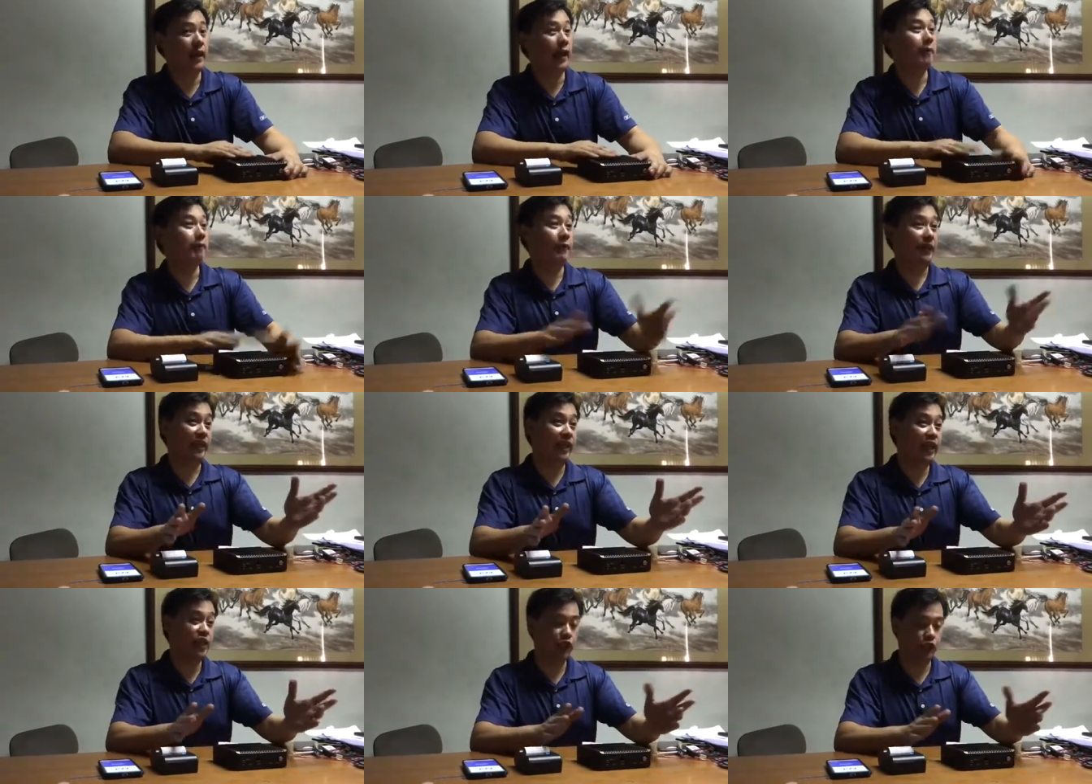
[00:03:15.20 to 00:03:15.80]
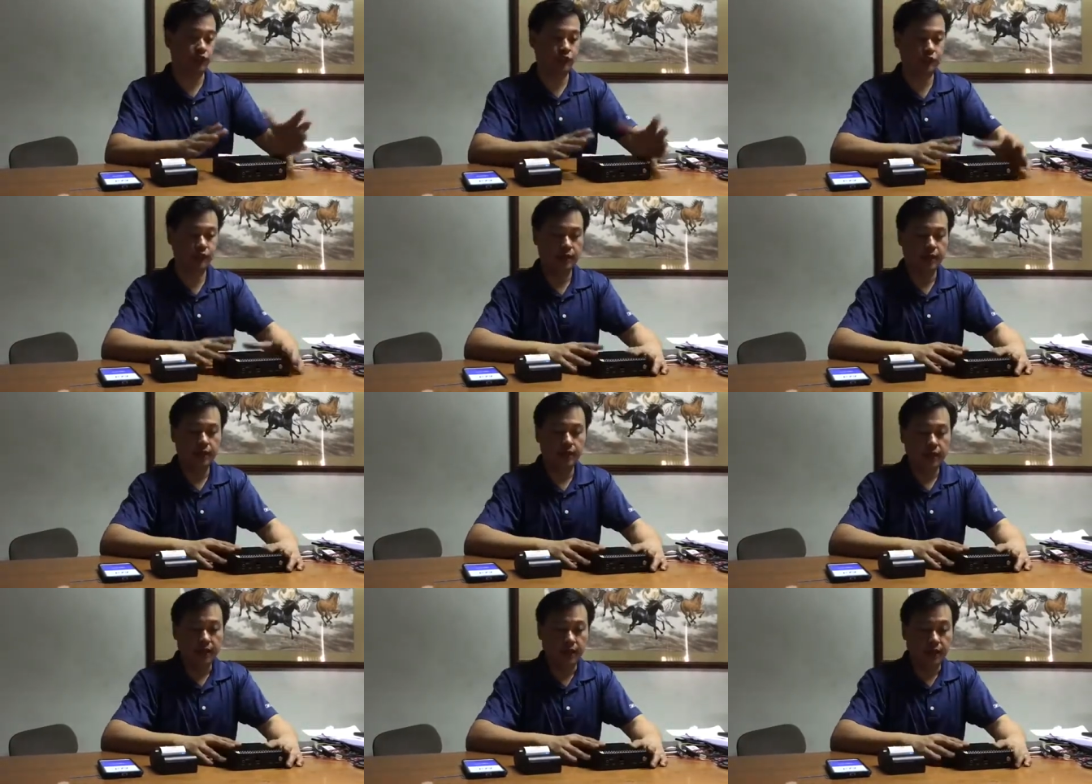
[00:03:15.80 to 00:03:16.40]
applications.
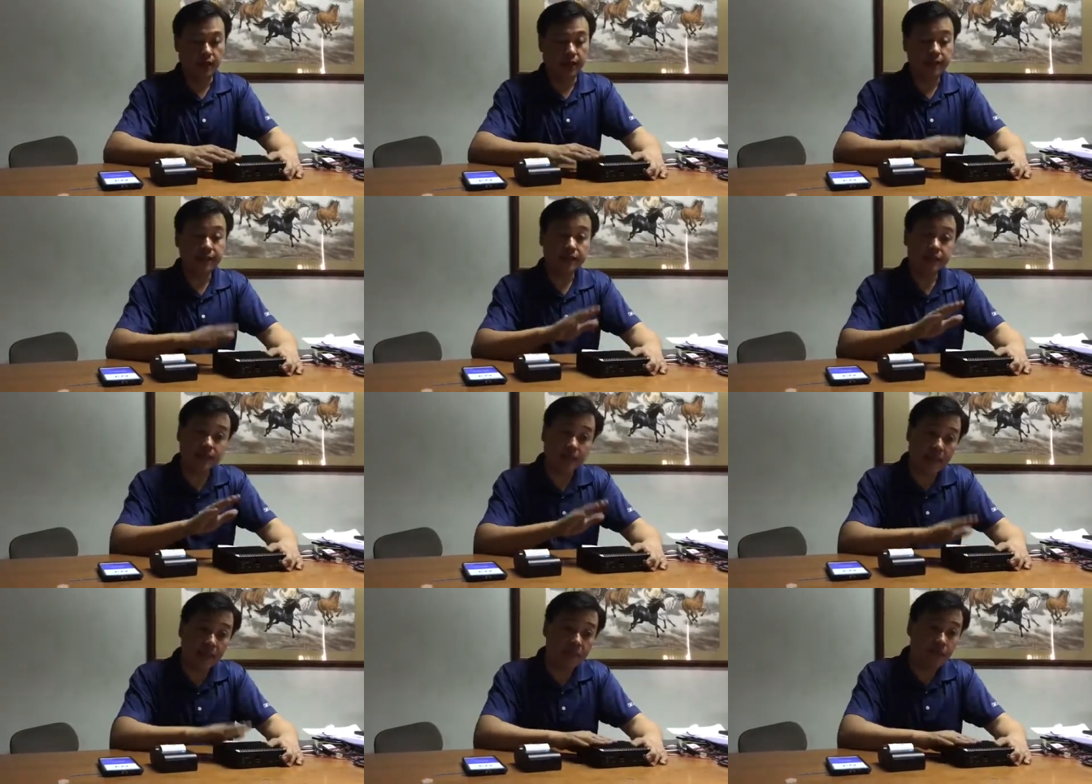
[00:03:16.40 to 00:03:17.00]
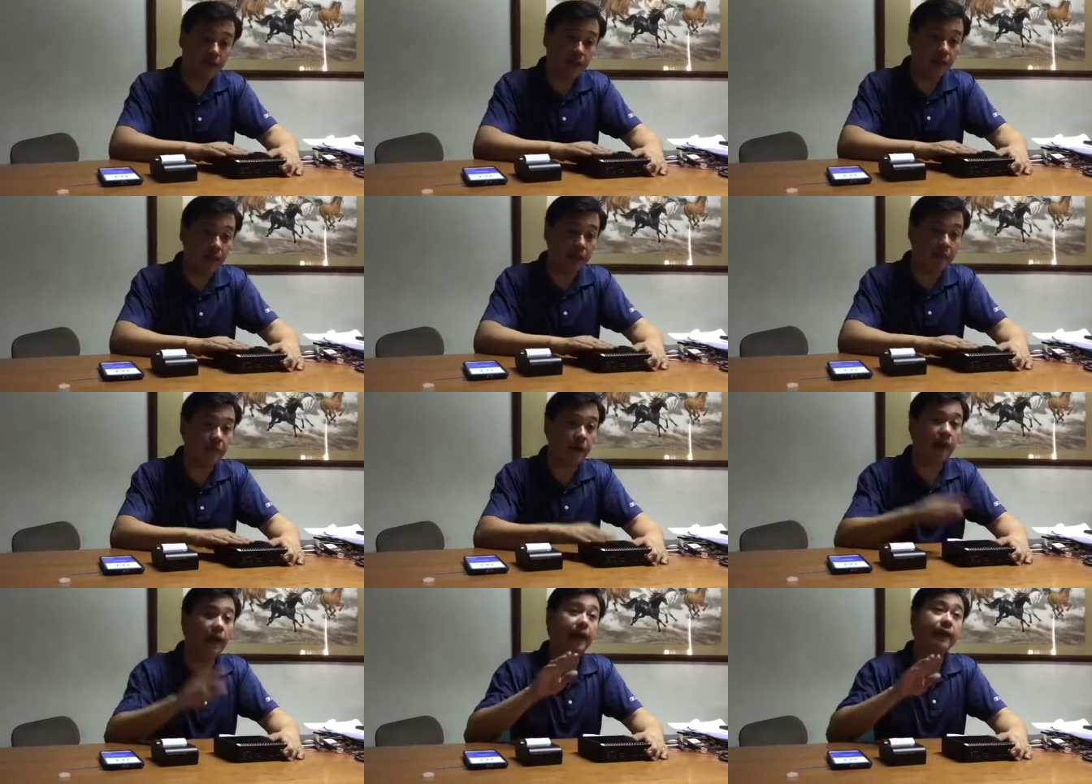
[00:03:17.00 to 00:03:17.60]
The same
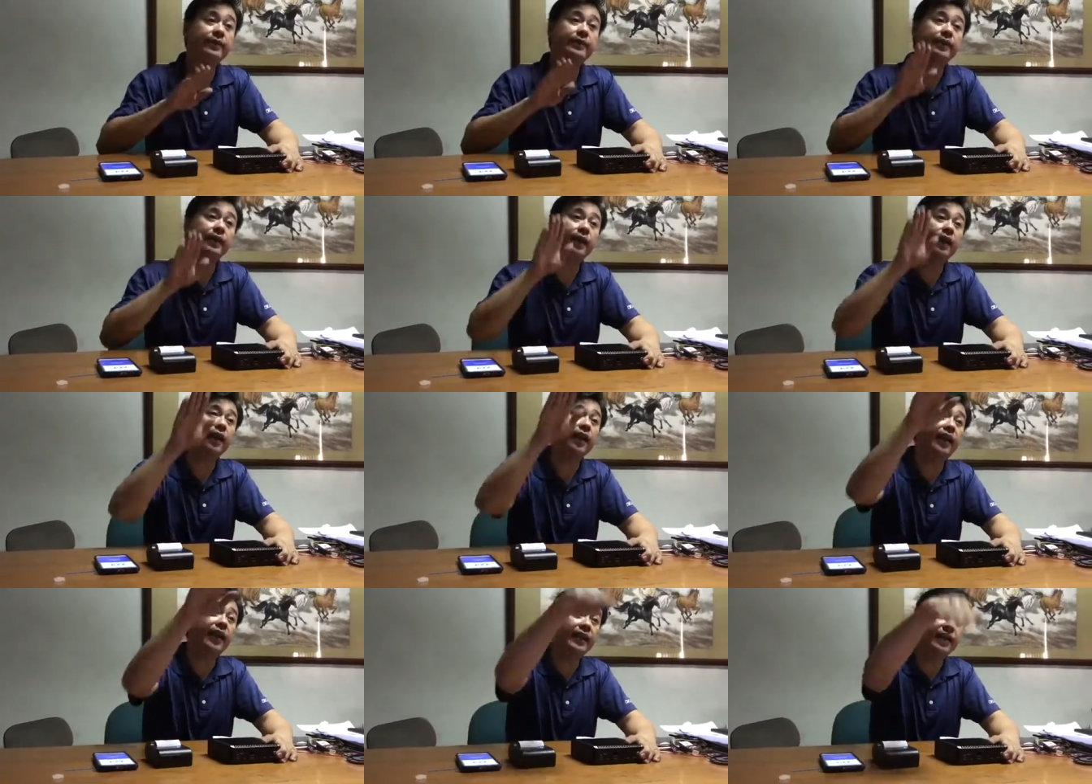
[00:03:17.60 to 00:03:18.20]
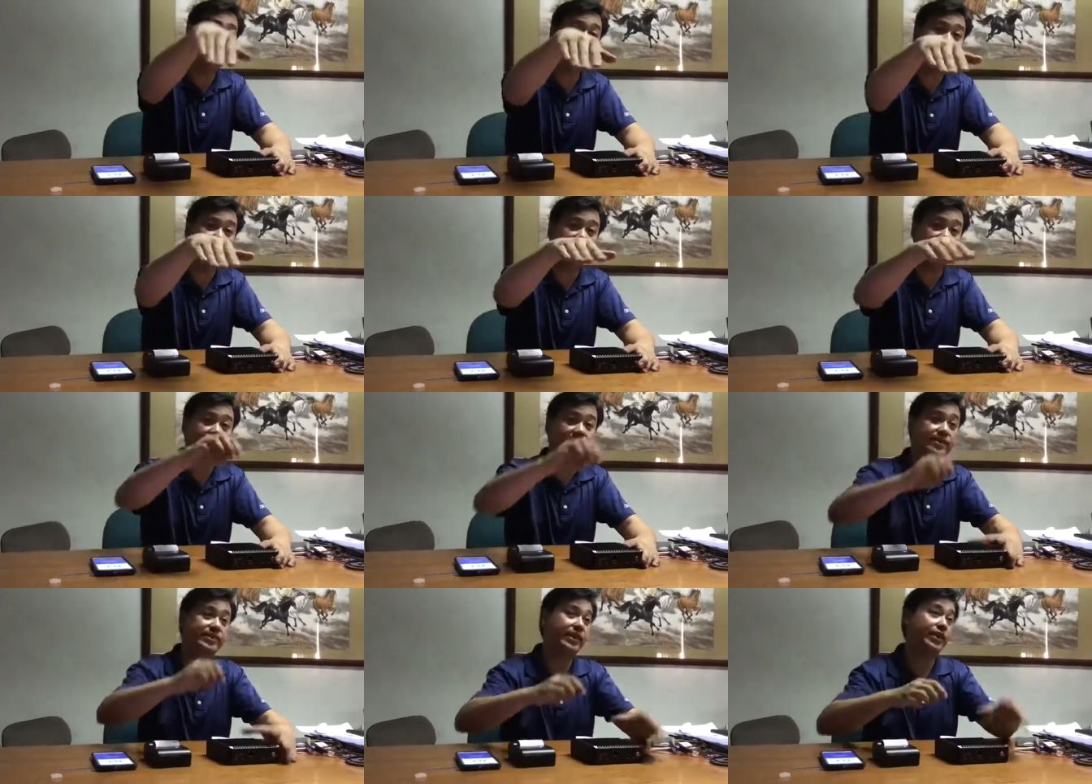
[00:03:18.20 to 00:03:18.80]
time, at the client
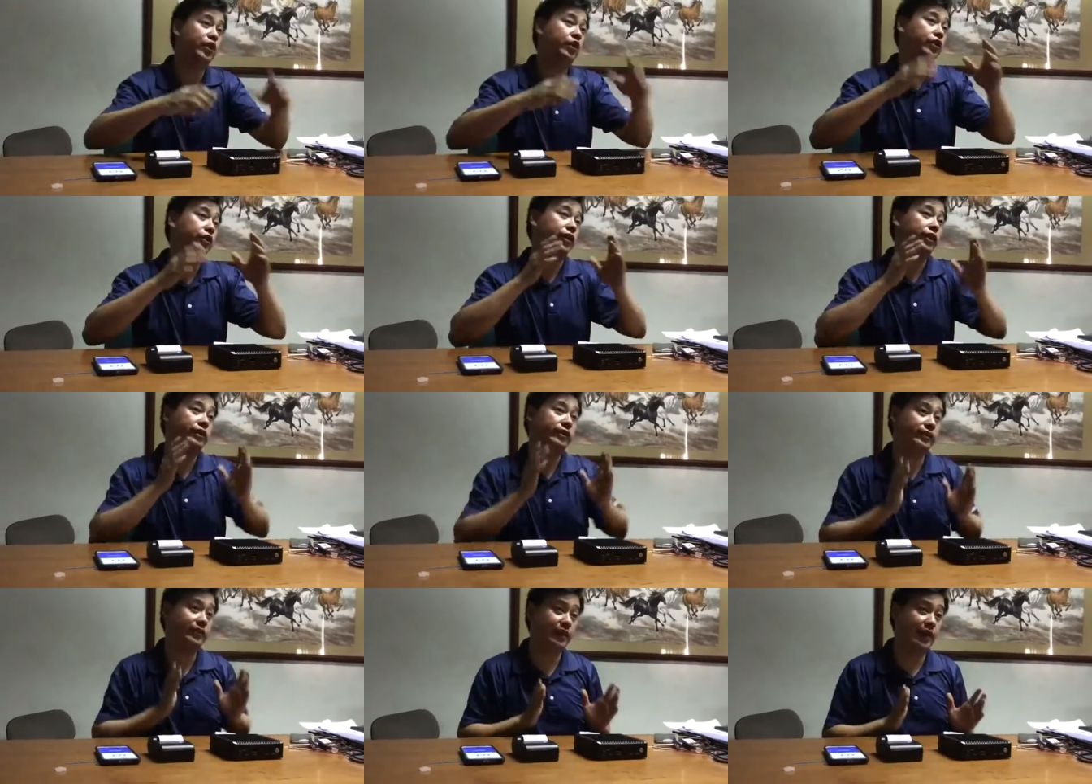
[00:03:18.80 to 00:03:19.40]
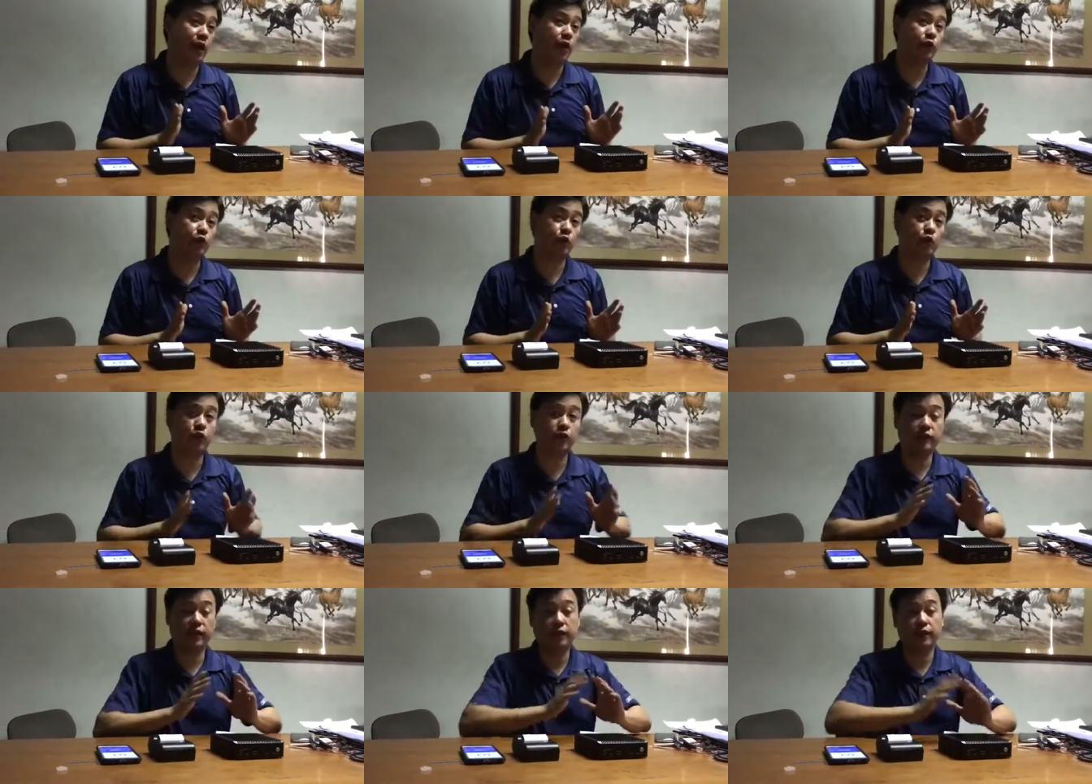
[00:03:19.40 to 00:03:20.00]
side, let's say you're the counter
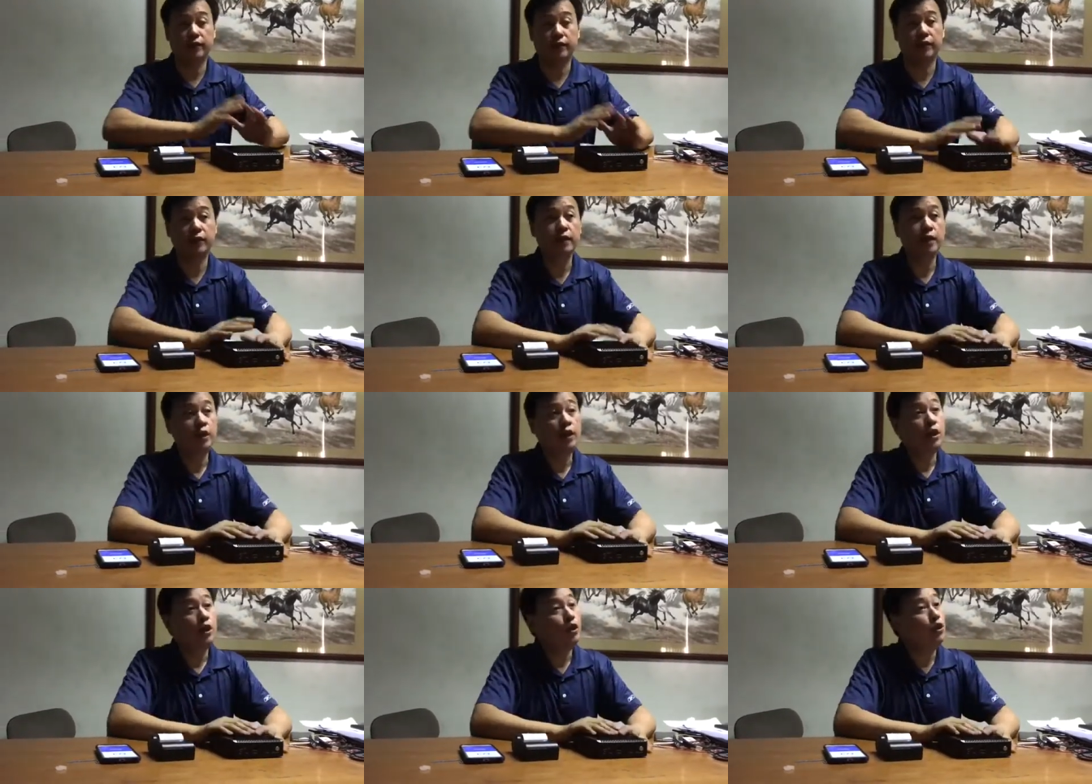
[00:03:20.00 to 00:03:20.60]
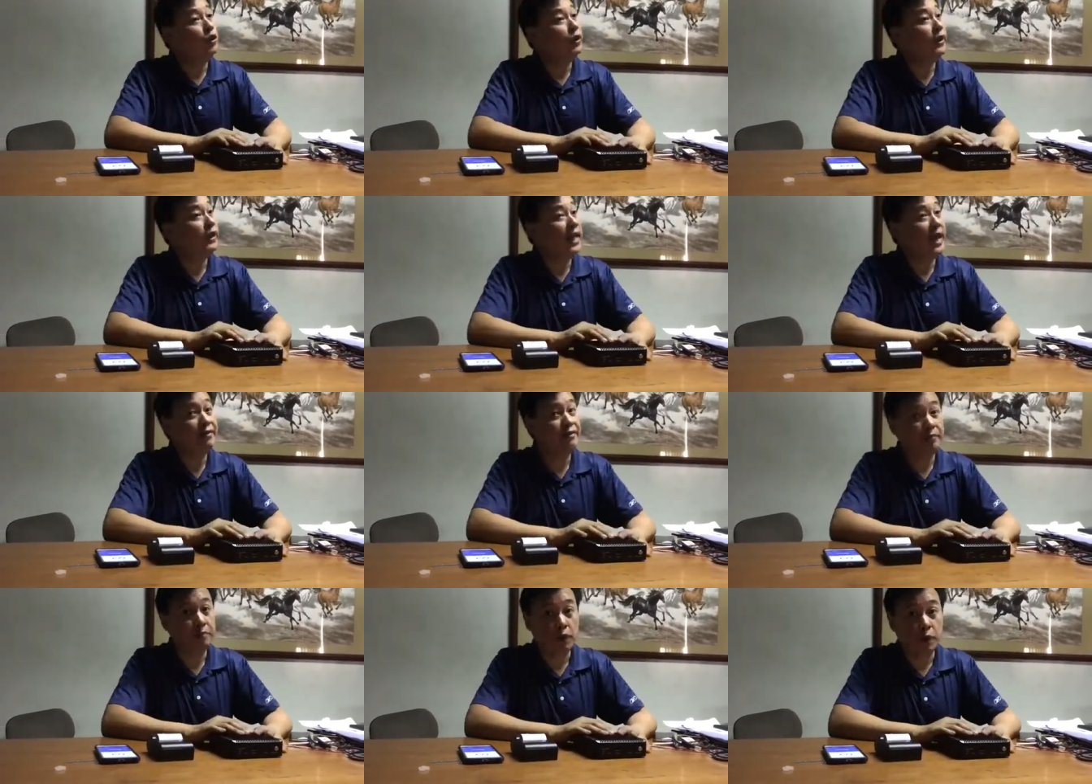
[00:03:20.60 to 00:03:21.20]
or teller, you can
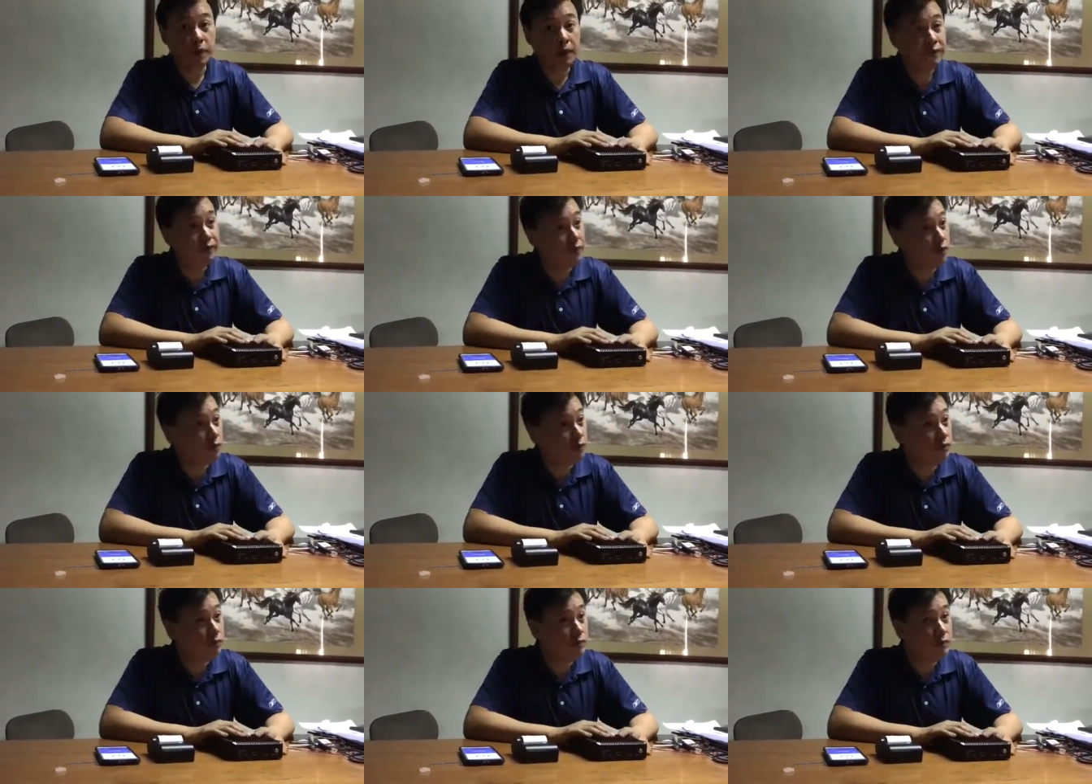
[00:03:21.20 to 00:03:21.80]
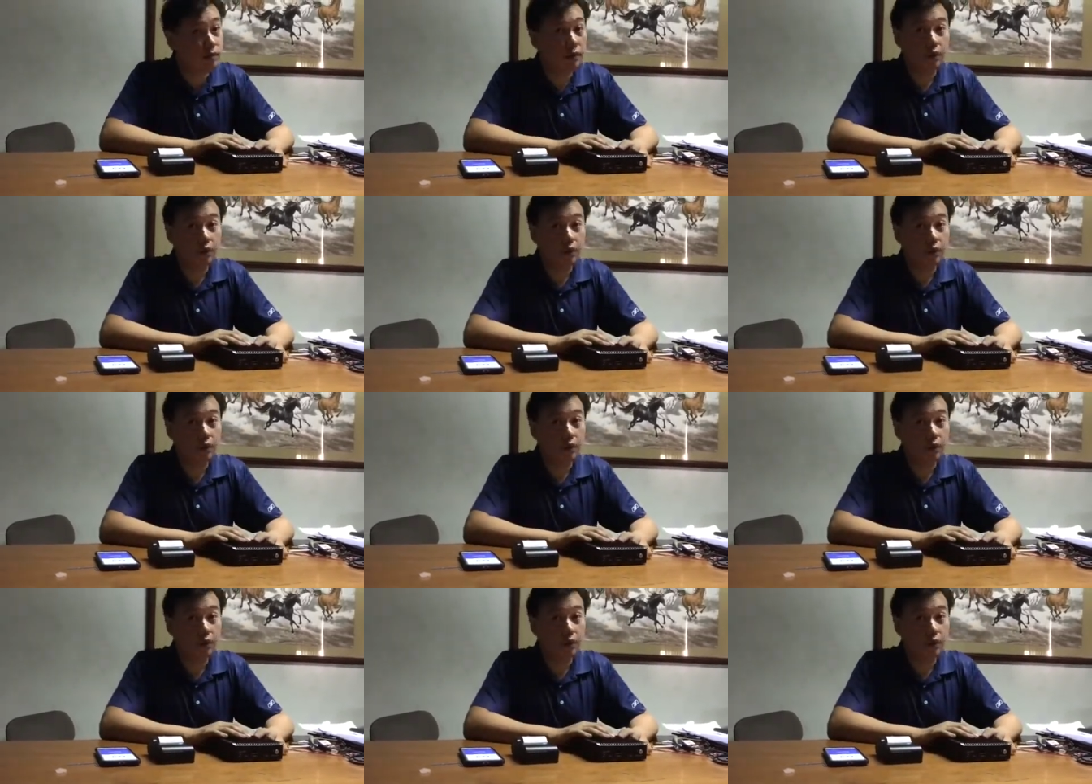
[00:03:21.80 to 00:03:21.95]
have a mobile phone,